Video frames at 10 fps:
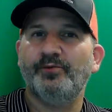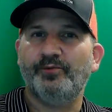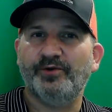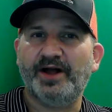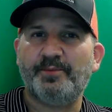
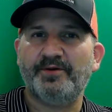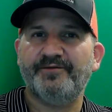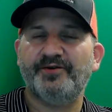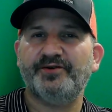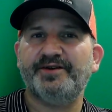We'll hop on
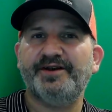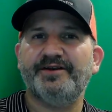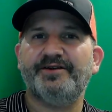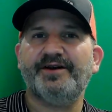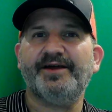the phone
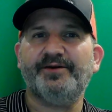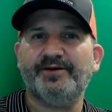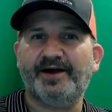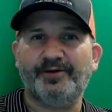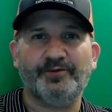together
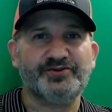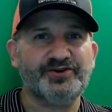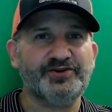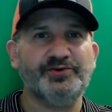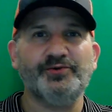and I will
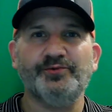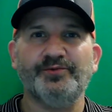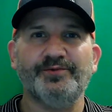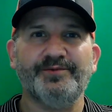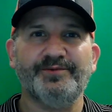show you
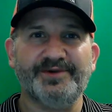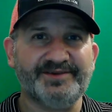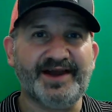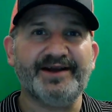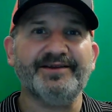
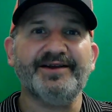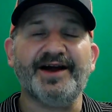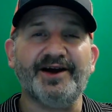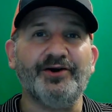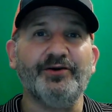exactly
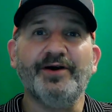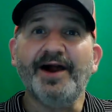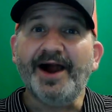how